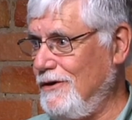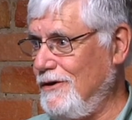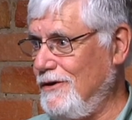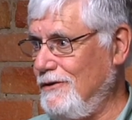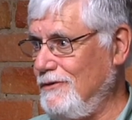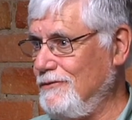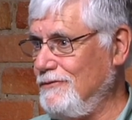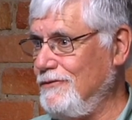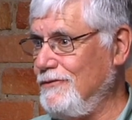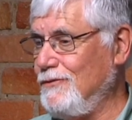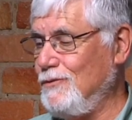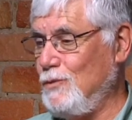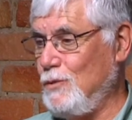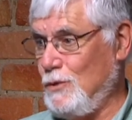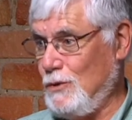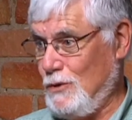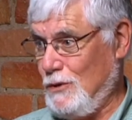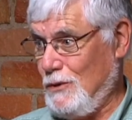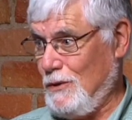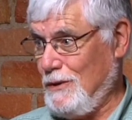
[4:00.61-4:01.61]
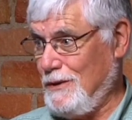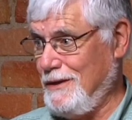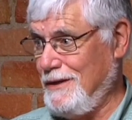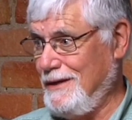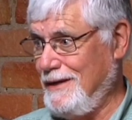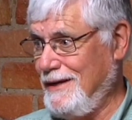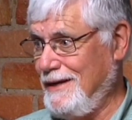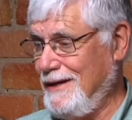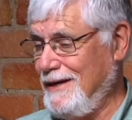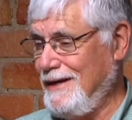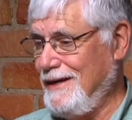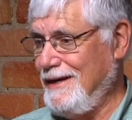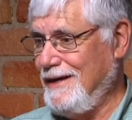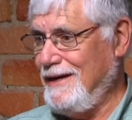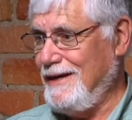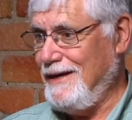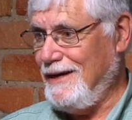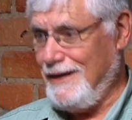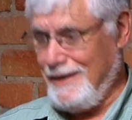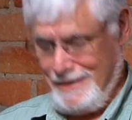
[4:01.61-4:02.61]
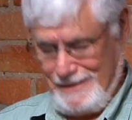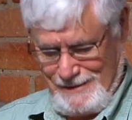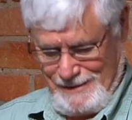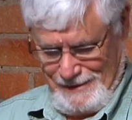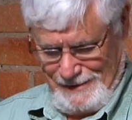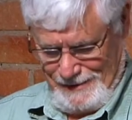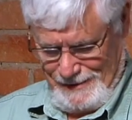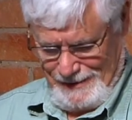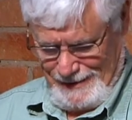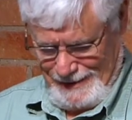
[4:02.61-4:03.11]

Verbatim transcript: all over the world. Uh,